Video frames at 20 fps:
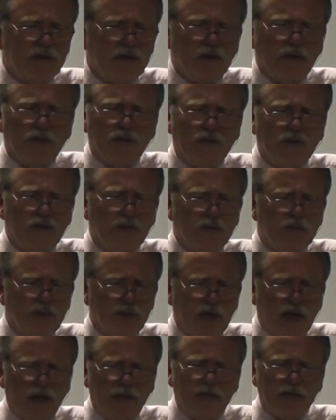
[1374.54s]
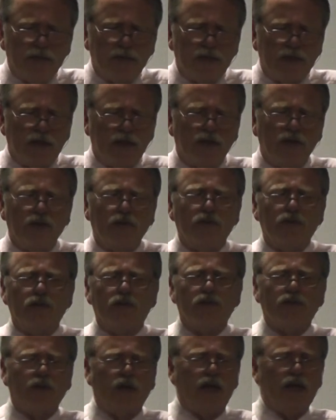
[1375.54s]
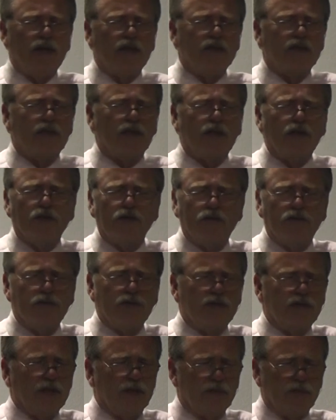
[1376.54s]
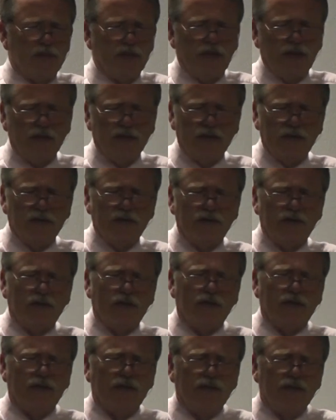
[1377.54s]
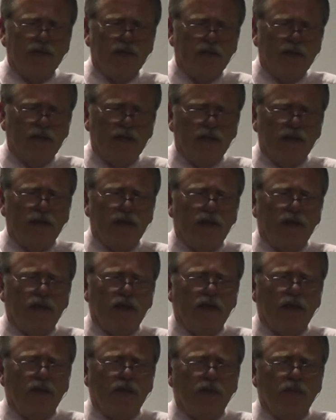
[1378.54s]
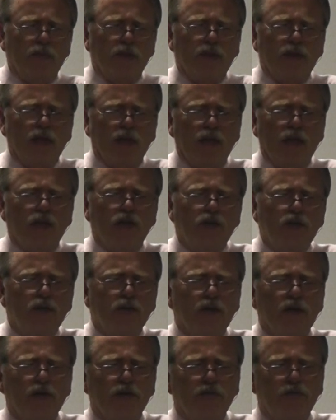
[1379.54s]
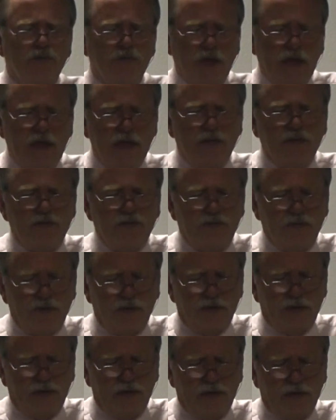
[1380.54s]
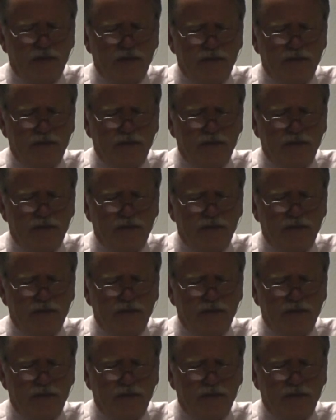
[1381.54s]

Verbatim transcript: go through problems, they go through trials, they go through temptations. God, you are faithful